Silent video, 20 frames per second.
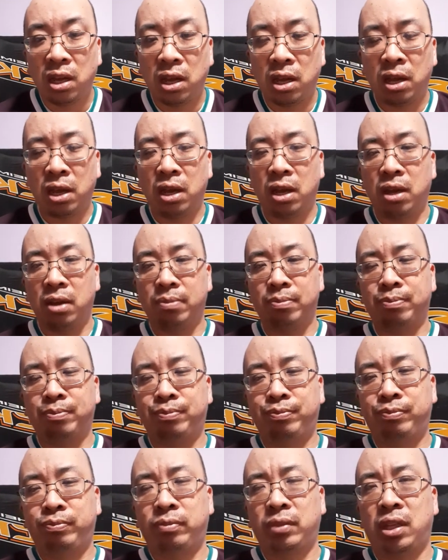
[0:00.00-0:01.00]
Um,
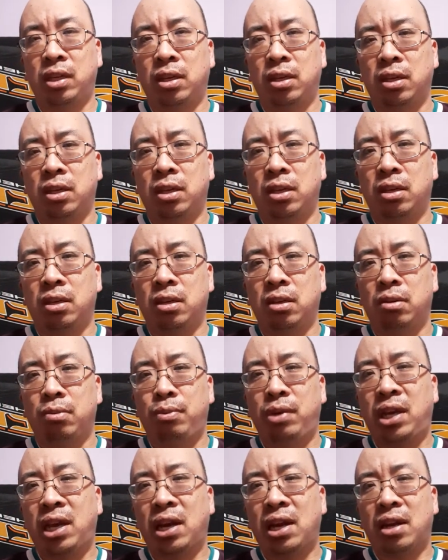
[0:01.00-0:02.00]

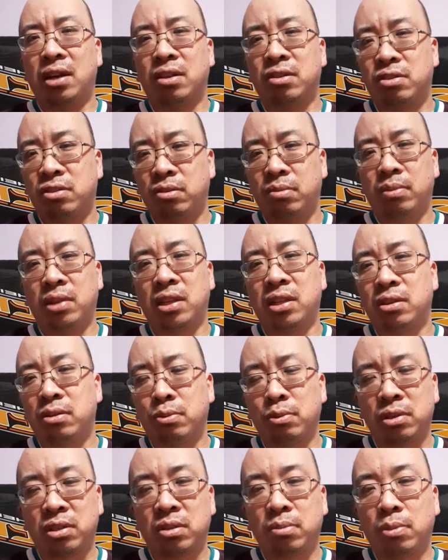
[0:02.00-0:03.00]
we cannot assume that this
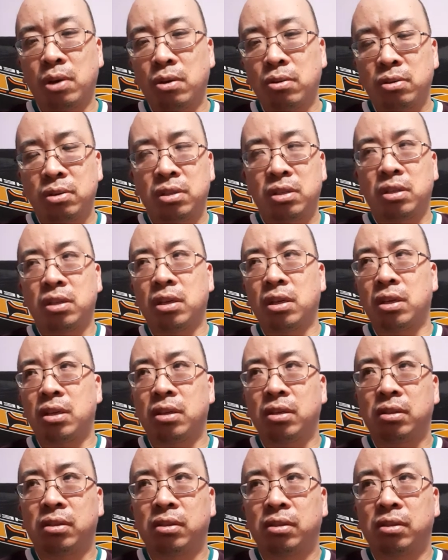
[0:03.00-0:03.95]
was the most uh,